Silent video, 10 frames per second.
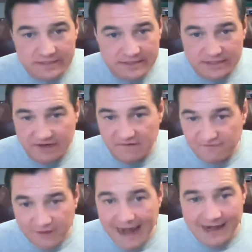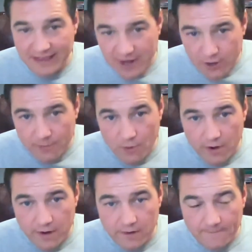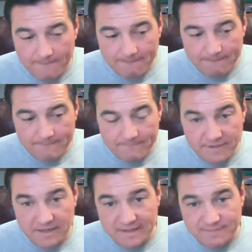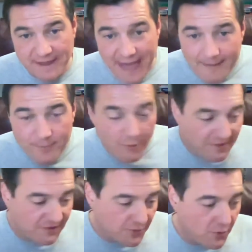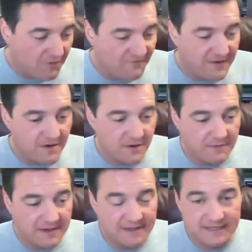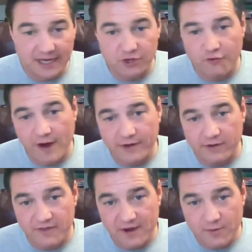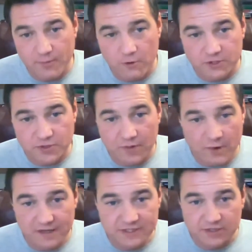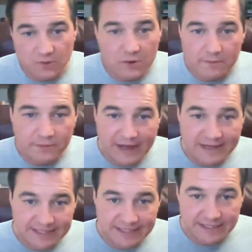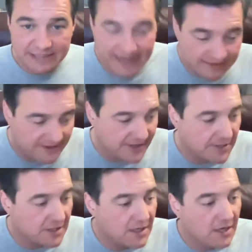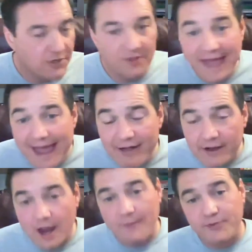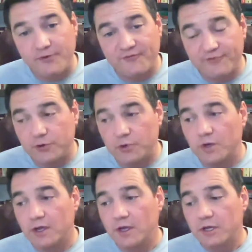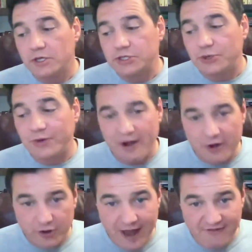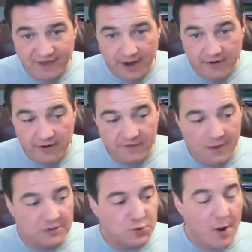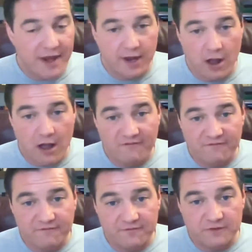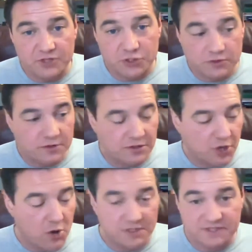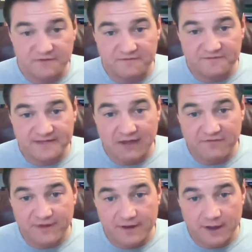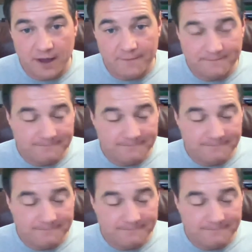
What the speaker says: didn't fly to the airport because by that point, the North Vietnamese had cratered the airport's runway, so there weren't planes that could land there. No, that helicopter flew to an aircraft carrier that was waiting off the coast of South Vietnam,